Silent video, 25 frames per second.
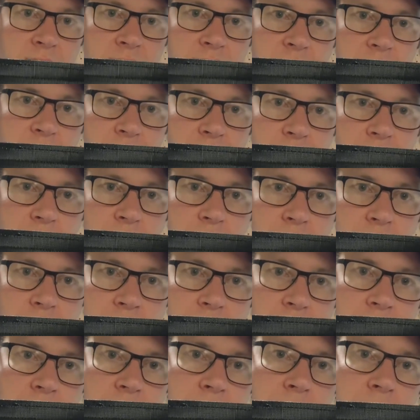The hook
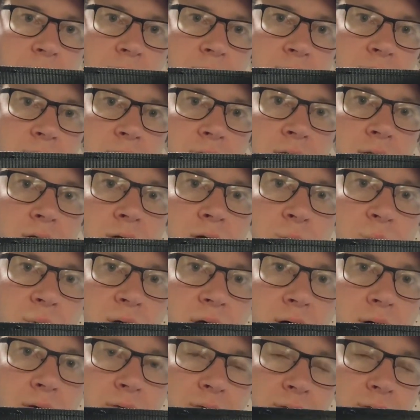on the inner belt